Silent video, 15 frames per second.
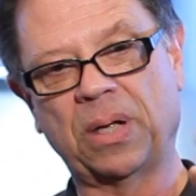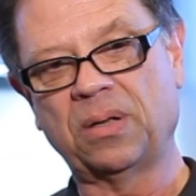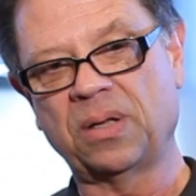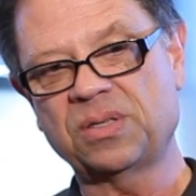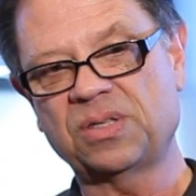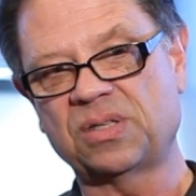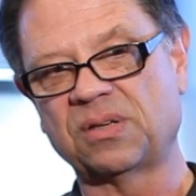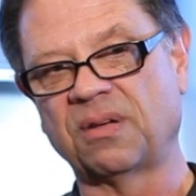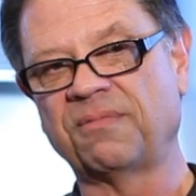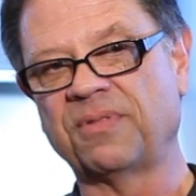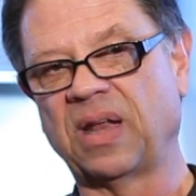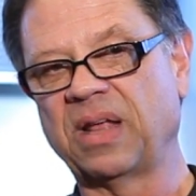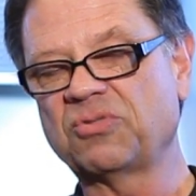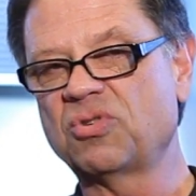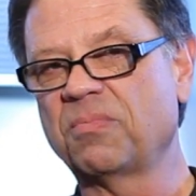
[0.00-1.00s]
pulse of
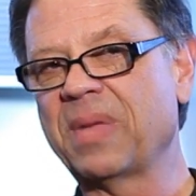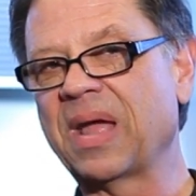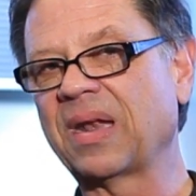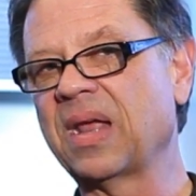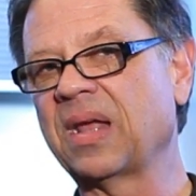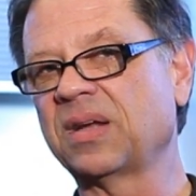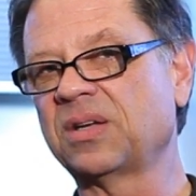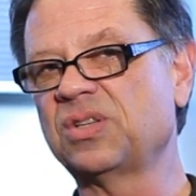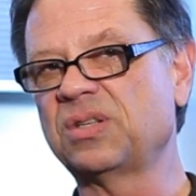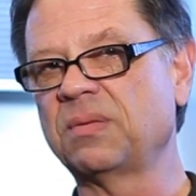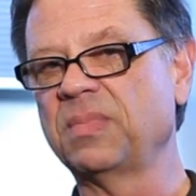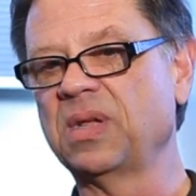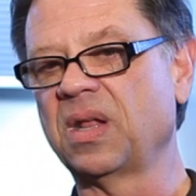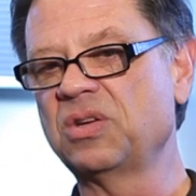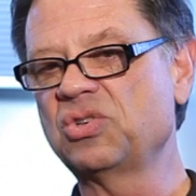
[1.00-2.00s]
electromagnetic
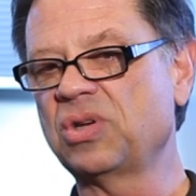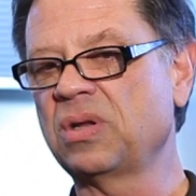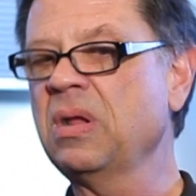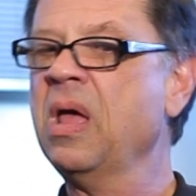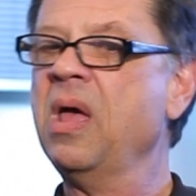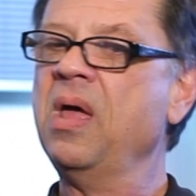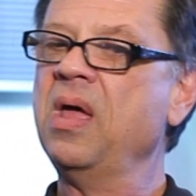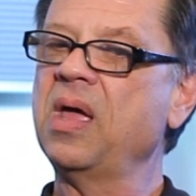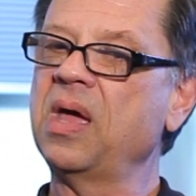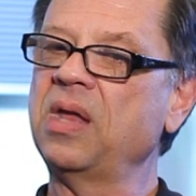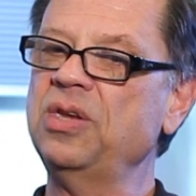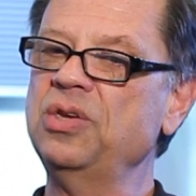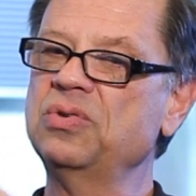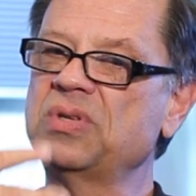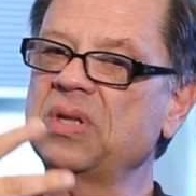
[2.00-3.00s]
stimulation,
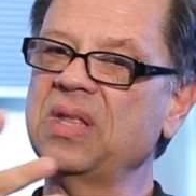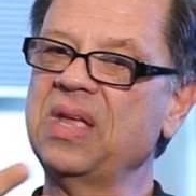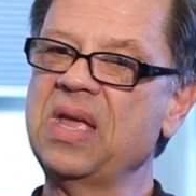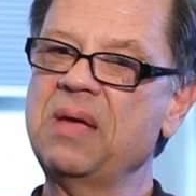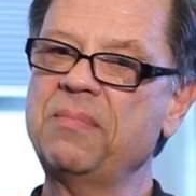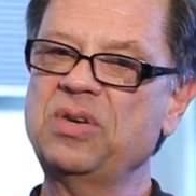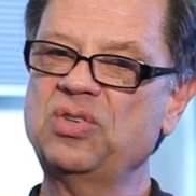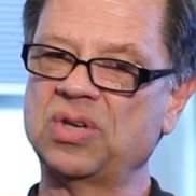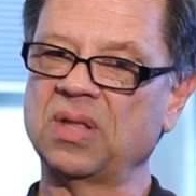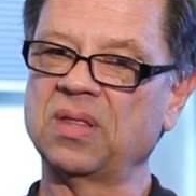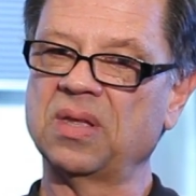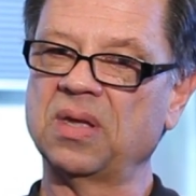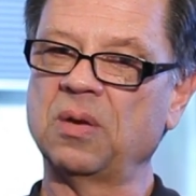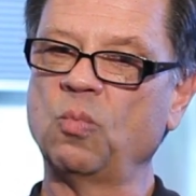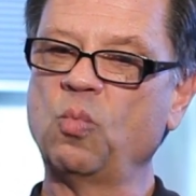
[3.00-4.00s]
and using the imaging
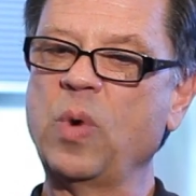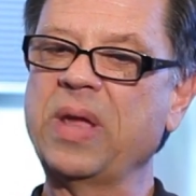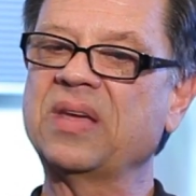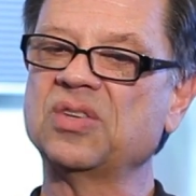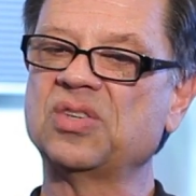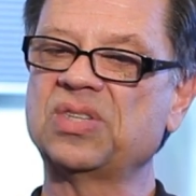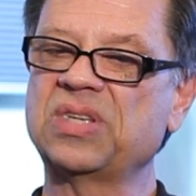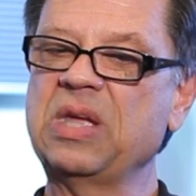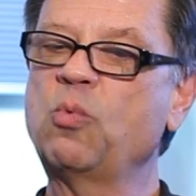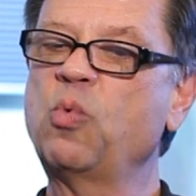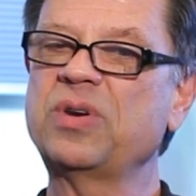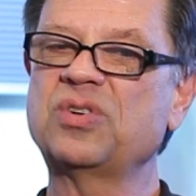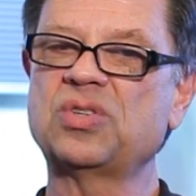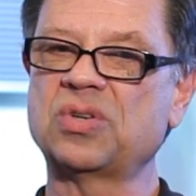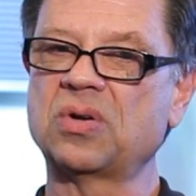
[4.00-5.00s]
then, we can see
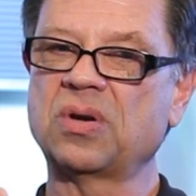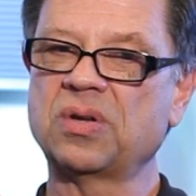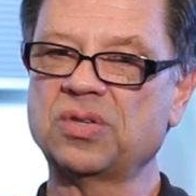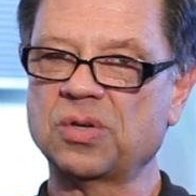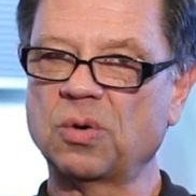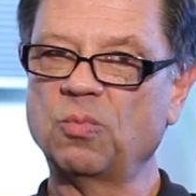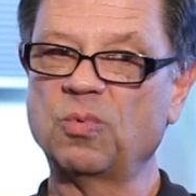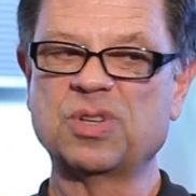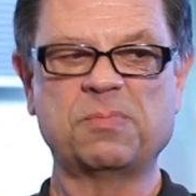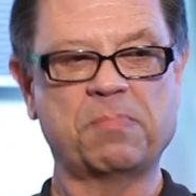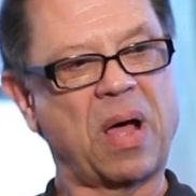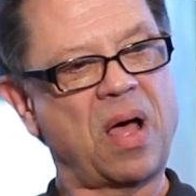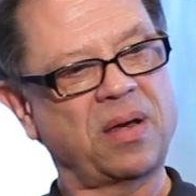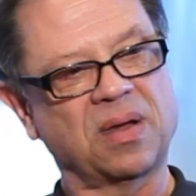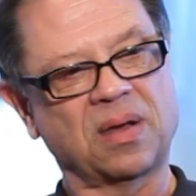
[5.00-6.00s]
which circuits are
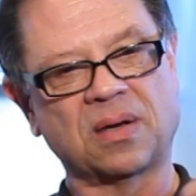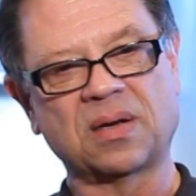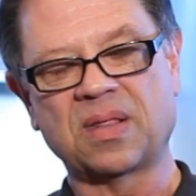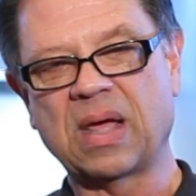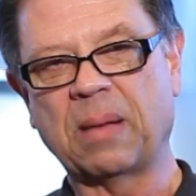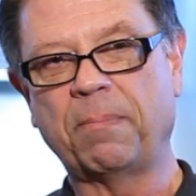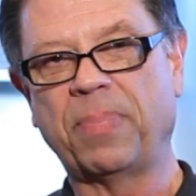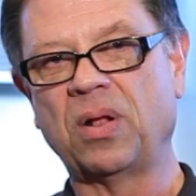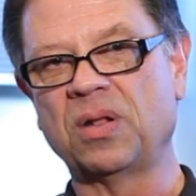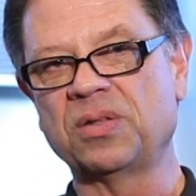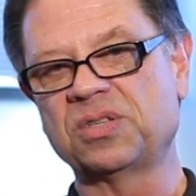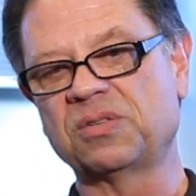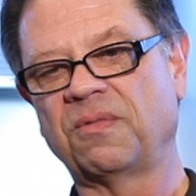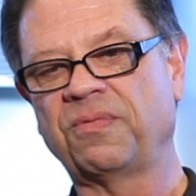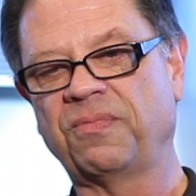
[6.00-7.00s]
responding to that
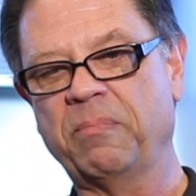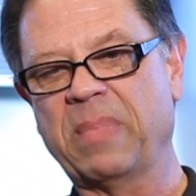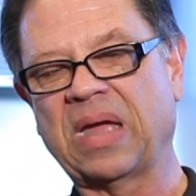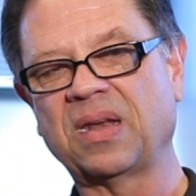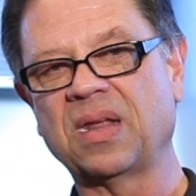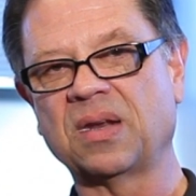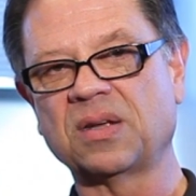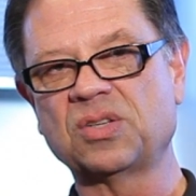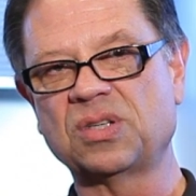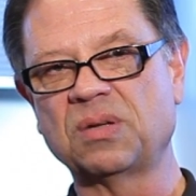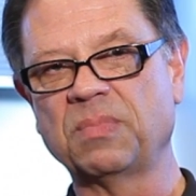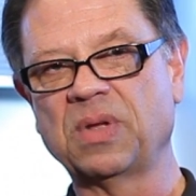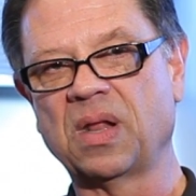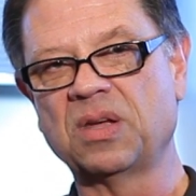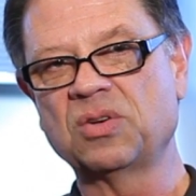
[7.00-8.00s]
pulse of magnetic
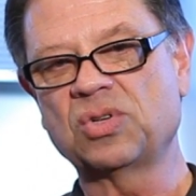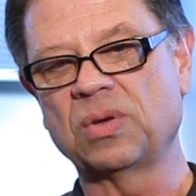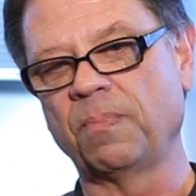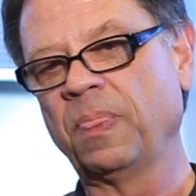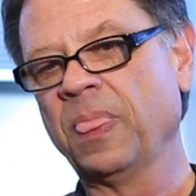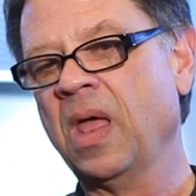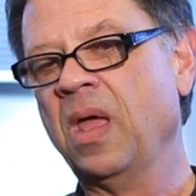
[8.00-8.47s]
stimulation.